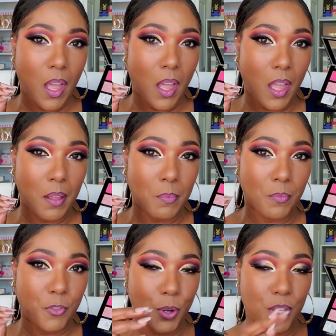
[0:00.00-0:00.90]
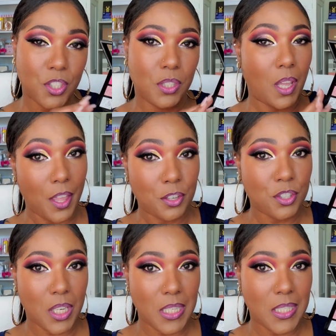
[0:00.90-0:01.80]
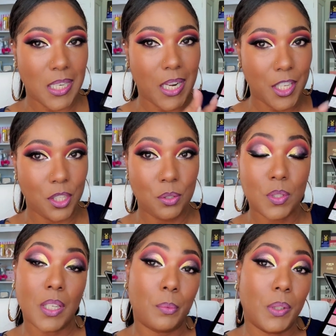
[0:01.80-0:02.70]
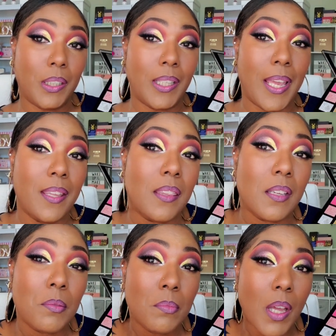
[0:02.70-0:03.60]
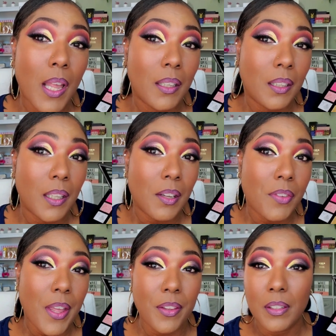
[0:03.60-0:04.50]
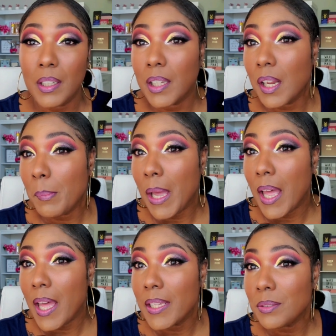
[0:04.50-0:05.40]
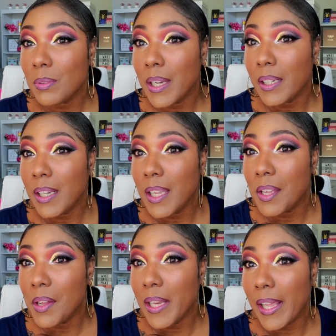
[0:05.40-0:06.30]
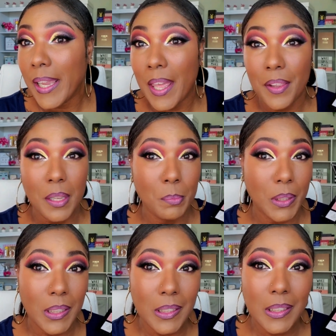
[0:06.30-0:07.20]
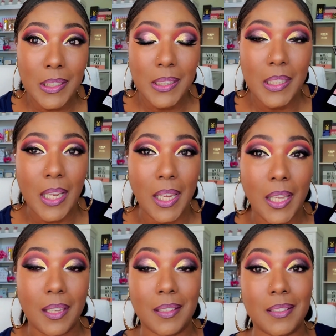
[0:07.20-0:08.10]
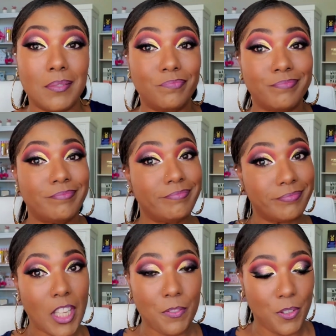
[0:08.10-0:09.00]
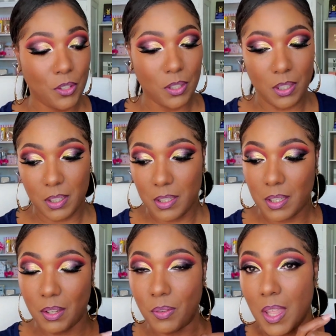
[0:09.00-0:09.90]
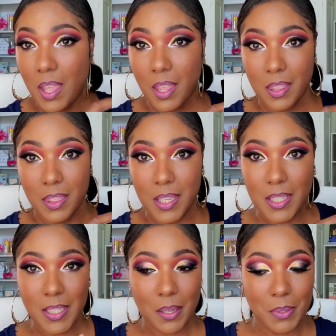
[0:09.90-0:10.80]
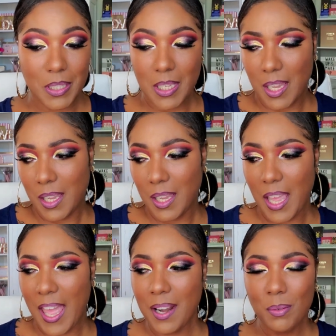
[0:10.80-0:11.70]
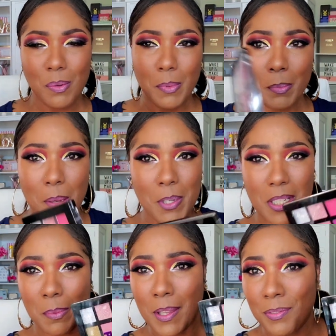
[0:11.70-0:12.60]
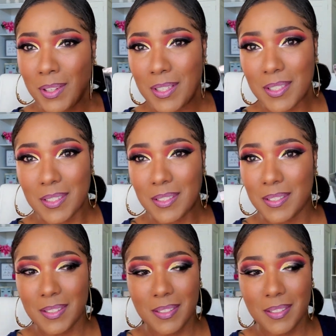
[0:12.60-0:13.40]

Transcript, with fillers: um, for the other shades that I used, I really like them. I love how they're looking on my eyes right now. I like how they blended and they feel good. So this, I would say, I don't remember how much I paid for this.